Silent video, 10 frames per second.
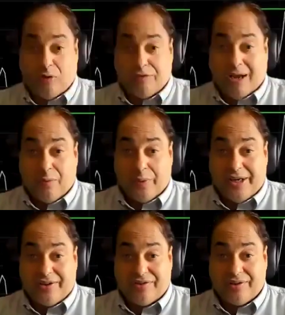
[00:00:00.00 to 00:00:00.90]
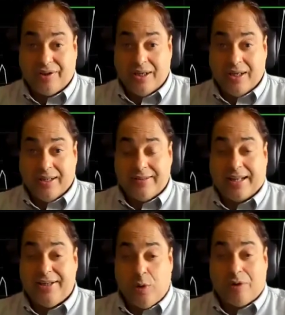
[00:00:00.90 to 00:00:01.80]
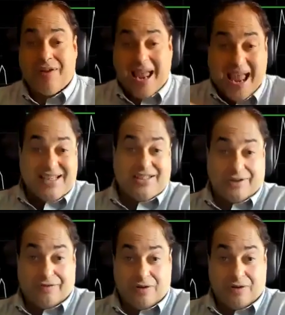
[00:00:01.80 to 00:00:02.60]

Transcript: to 5 weeks. Then you have active,